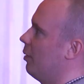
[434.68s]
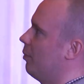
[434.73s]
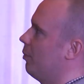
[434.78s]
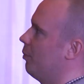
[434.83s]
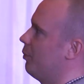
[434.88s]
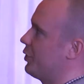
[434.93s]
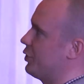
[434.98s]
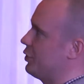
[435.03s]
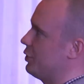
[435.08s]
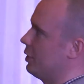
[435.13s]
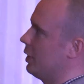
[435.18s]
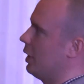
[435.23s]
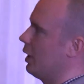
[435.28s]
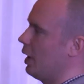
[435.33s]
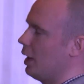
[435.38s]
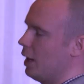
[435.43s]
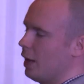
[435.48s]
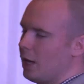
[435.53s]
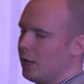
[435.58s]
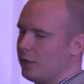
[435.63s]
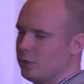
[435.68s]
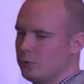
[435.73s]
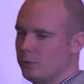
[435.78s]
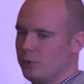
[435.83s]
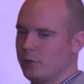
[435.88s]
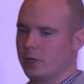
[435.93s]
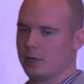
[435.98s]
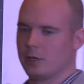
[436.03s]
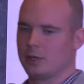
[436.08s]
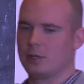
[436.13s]
Personally, I like
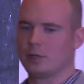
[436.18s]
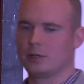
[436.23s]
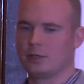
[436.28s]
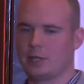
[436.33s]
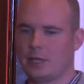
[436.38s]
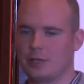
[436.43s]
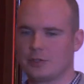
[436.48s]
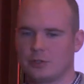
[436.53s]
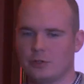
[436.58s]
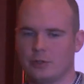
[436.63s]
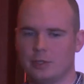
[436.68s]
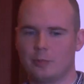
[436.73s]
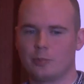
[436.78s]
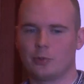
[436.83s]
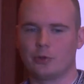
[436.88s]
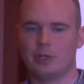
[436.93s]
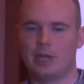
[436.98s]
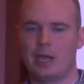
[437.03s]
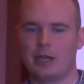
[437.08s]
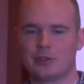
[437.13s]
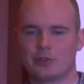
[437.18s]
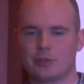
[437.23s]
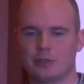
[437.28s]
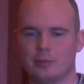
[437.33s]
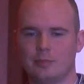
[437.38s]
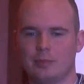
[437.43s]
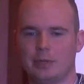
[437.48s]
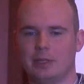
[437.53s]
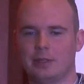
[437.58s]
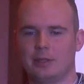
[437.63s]
doing tests on the
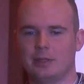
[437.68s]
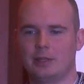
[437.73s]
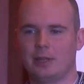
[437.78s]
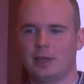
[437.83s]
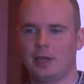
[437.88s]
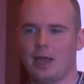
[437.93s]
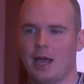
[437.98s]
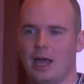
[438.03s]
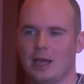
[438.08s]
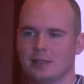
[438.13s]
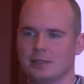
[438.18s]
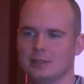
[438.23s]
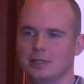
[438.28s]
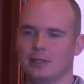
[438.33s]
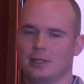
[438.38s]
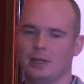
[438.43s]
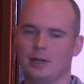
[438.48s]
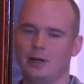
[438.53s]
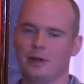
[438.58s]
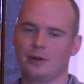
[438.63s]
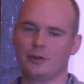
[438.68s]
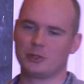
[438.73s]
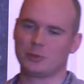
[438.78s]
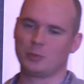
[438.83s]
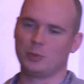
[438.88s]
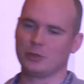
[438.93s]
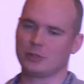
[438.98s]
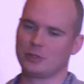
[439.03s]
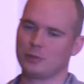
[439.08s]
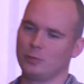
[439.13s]
production, but the guys that are
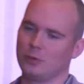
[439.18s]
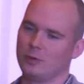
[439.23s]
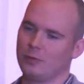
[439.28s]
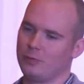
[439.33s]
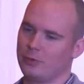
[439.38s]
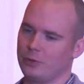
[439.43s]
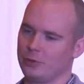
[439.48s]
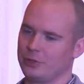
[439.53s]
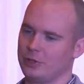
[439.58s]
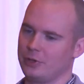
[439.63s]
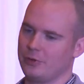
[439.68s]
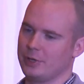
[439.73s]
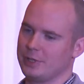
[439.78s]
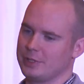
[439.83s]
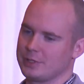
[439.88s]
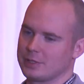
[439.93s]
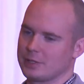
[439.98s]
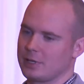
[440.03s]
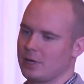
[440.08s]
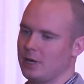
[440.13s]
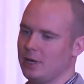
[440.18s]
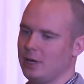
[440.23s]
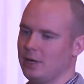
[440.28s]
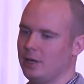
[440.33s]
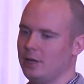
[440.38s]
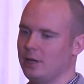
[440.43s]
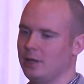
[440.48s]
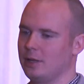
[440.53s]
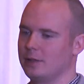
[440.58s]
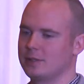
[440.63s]
responsible for the risk
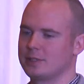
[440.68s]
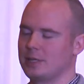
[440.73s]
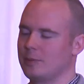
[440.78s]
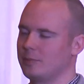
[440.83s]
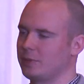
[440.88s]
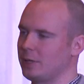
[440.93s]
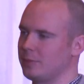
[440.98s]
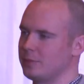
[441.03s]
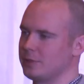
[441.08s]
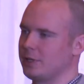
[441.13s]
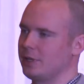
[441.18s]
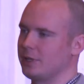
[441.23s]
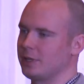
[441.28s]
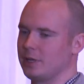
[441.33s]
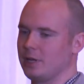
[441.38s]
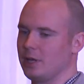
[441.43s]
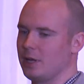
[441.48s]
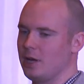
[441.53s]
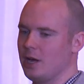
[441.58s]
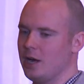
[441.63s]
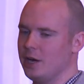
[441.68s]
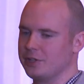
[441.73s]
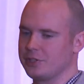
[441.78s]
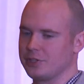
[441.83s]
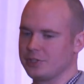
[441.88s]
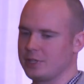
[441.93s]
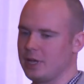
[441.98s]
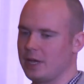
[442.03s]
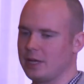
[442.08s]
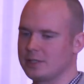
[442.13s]
sometimes get heart
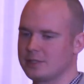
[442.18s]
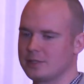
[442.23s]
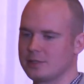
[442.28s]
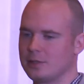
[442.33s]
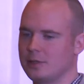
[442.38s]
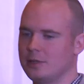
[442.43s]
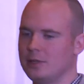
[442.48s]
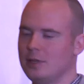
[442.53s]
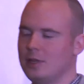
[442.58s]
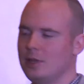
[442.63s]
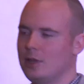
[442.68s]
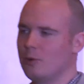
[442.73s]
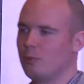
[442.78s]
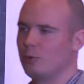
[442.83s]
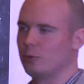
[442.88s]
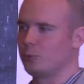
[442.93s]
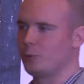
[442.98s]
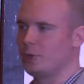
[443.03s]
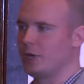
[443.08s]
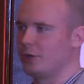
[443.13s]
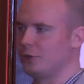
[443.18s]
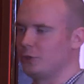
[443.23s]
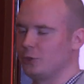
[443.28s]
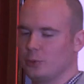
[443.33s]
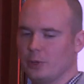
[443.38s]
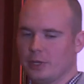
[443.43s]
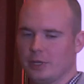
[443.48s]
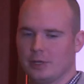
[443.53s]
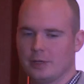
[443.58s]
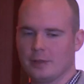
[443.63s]
attacks, what we are
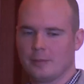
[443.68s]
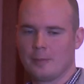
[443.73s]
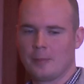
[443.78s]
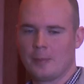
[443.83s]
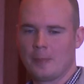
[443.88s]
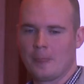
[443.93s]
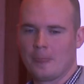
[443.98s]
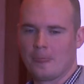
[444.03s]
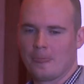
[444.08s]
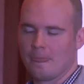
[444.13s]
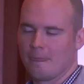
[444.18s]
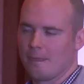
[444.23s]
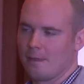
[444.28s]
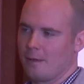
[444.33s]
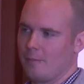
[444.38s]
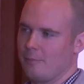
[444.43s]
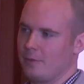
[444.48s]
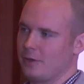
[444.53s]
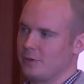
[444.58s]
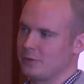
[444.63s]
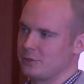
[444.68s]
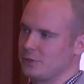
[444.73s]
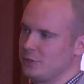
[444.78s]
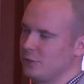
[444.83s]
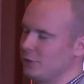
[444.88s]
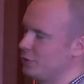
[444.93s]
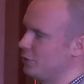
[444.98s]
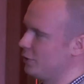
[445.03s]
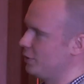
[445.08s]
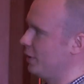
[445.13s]
doing, because
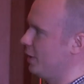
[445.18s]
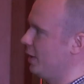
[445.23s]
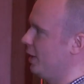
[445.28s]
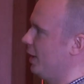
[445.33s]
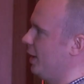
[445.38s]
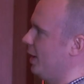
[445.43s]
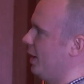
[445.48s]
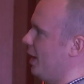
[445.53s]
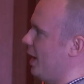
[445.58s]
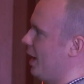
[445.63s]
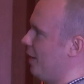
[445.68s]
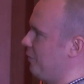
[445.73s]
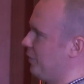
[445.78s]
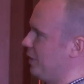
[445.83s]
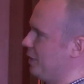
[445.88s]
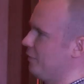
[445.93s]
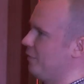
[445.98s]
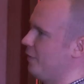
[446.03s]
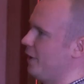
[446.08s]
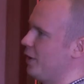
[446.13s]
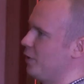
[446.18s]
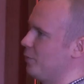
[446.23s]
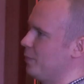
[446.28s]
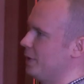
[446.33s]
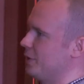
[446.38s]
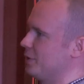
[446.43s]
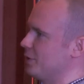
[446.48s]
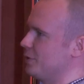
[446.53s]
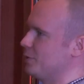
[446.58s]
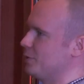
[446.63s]
not every environment is